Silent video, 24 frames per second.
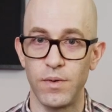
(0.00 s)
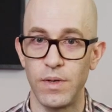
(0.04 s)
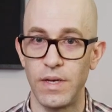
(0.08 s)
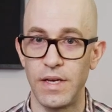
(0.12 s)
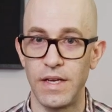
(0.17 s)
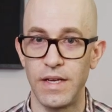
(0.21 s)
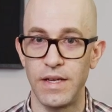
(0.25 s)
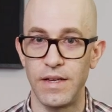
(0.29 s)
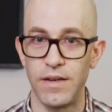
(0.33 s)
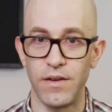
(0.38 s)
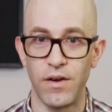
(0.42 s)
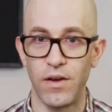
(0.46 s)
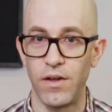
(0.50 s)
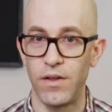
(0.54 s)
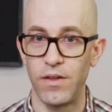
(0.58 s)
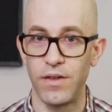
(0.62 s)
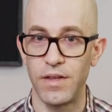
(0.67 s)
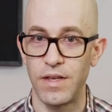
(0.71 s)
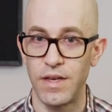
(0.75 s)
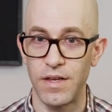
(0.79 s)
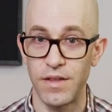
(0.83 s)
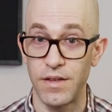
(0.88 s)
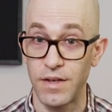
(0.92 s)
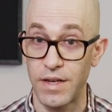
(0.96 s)
and all
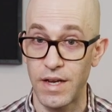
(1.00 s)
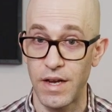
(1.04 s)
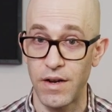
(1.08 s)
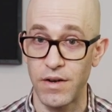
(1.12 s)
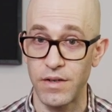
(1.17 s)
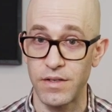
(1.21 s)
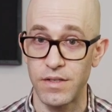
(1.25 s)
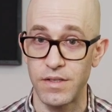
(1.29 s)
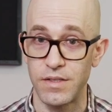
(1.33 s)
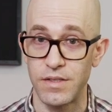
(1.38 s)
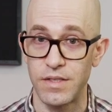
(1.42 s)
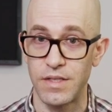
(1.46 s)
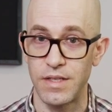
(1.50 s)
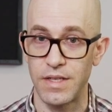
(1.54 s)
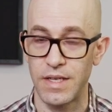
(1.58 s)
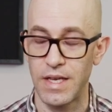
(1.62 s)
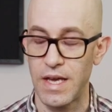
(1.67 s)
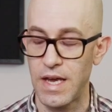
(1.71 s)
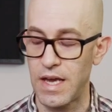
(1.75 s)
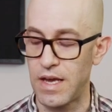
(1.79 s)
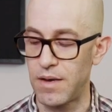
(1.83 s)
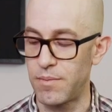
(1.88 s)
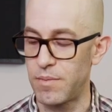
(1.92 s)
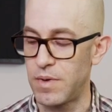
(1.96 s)
the other characters in the
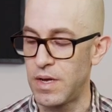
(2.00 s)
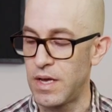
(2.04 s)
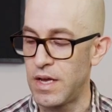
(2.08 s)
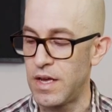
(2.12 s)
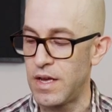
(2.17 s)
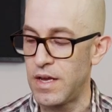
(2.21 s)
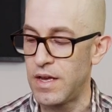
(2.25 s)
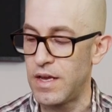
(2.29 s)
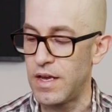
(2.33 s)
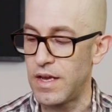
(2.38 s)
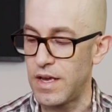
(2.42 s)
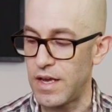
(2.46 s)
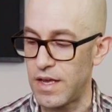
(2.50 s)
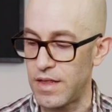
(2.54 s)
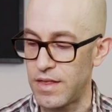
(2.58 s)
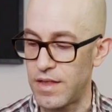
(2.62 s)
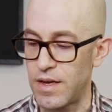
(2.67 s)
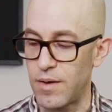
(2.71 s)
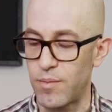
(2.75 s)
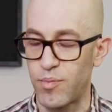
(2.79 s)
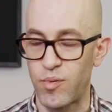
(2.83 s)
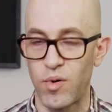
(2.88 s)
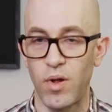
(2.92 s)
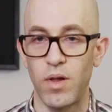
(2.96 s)
game,
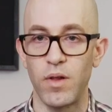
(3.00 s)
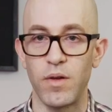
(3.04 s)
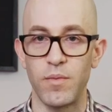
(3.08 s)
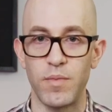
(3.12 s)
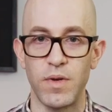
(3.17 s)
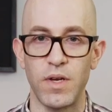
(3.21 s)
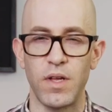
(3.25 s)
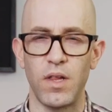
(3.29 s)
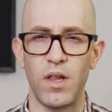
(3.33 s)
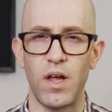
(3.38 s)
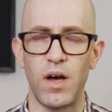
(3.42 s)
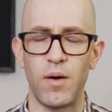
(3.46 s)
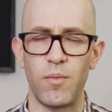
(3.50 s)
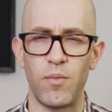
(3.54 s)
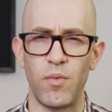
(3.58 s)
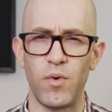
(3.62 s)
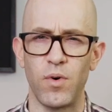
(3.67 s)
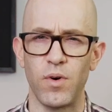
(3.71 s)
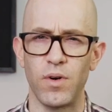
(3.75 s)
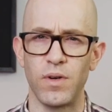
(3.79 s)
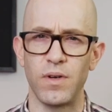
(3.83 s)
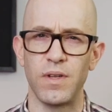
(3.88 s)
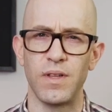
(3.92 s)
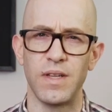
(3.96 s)
there'll probably be a lot
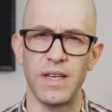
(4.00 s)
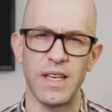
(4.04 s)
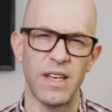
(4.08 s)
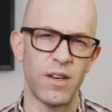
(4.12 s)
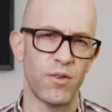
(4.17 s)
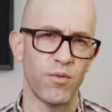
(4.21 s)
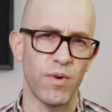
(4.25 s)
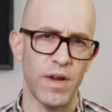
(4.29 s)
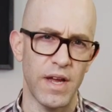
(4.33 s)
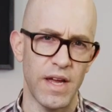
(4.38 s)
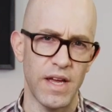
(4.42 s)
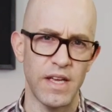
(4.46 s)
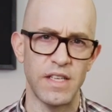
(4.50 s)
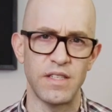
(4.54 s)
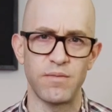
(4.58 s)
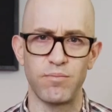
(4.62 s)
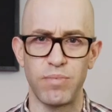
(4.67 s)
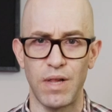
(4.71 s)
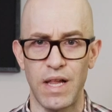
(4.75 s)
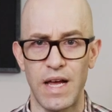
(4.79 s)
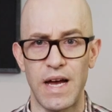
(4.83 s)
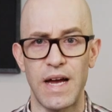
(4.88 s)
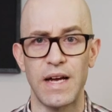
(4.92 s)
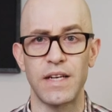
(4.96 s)
more like grays,
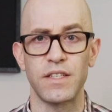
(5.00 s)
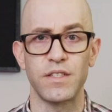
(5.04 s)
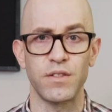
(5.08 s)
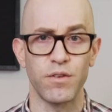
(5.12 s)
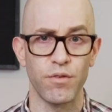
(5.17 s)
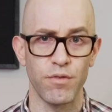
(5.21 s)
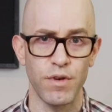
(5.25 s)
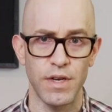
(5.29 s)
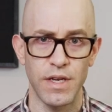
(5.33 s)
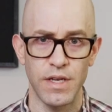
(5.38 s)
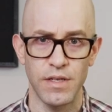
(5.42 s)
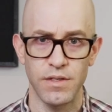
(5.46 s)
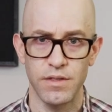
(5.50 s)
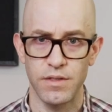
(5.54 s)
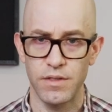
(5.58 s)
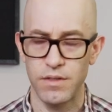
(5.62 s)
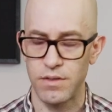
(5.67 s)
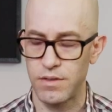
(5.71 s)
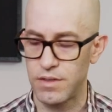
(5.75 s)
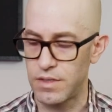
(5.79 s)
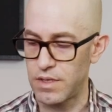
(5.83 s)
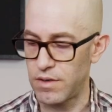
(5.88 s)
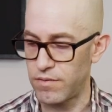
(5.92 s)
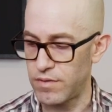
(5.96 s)
blacks, greens,
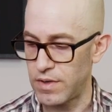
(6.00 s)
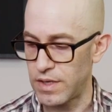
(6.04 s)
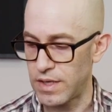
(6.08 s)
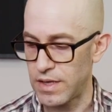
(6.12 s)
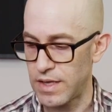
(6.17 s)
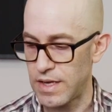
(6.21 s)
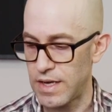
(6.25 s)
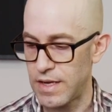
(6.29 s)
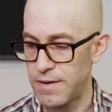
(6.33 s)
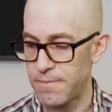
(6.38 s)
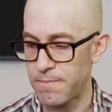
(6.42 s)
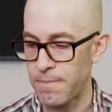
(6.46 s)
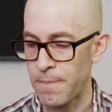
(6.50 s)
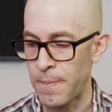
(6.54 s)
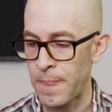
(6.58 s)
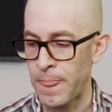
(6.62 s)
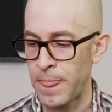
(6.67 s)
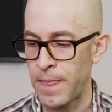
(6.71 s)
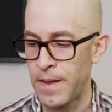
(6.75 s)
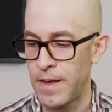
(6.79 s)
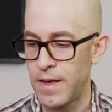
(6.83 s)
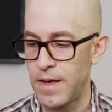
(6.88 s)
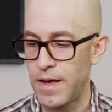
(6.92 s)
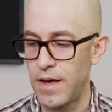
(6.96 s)
stuff like that.
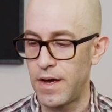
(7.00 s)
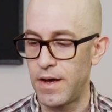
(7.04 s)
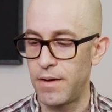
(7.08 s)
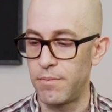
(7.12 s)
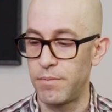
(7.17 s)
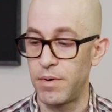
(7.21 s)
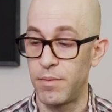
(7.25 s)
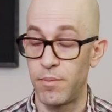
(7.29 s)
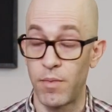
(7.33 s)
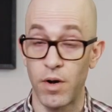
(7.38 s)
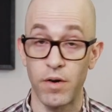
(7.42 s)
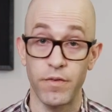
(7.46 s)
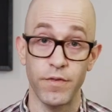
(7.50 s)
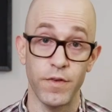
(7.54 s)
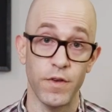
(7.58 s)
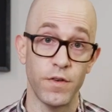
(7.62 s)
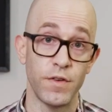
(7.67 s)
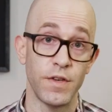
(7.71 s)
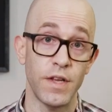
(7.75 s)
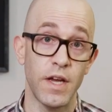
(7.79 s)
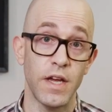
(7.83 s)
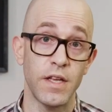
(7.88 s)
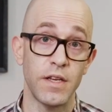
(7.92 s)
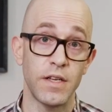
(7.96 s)
But Marvel
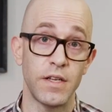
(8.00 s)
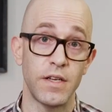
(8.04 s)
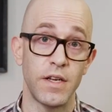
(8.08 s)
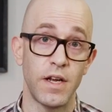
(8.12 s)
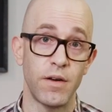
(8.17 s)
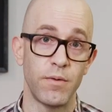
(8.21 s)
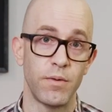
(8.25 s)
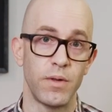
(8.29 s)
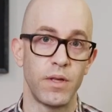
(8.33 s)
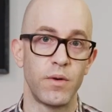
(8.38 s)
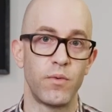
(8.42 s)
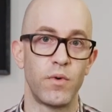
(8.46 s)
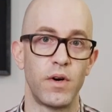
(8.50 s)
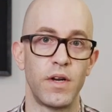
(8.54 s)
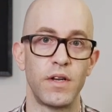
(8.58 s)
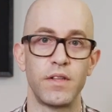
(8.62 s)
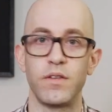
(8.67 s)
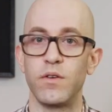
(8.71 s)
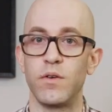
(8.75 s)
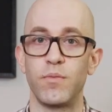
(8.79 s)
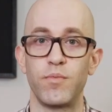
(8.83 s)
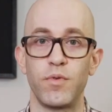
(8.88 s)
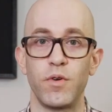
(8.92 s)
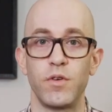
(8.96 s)
United, I really wanted
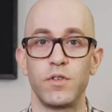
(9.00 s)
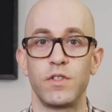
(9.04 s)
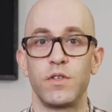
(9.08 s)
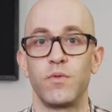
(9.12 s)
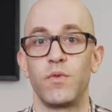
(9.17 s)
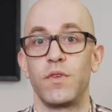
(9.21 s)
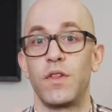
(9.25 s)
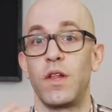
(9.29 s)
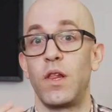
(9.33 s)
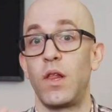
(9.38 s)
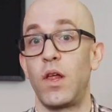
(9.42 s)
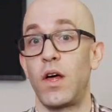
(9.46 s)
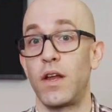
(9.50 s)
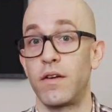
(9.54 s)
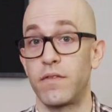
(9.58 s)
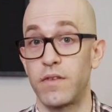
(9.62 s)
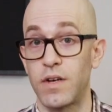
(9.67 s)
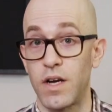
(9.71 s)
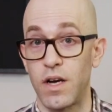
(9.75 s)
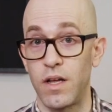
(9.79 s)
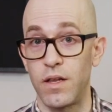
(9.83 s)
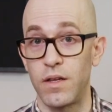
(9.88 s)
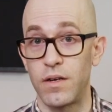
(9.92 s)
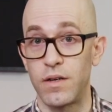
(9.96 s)
to approach it with a lot of
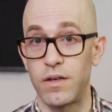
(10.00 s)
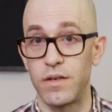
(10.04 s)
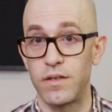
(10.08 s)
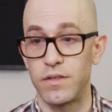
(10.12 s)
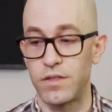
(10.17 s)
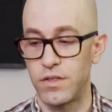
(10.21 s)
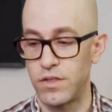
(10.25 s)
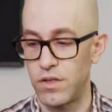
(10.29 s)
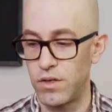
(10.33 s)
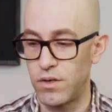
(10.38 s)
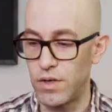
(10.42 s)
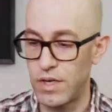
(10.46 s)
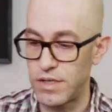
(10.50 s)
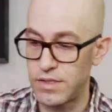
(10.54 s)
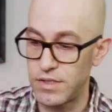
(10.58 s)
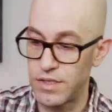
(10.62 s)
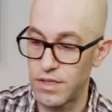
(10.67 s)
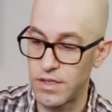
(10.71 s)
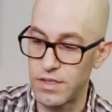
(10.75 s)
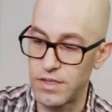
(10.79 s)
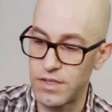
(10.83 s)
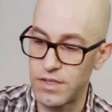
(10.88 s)
color. So as you can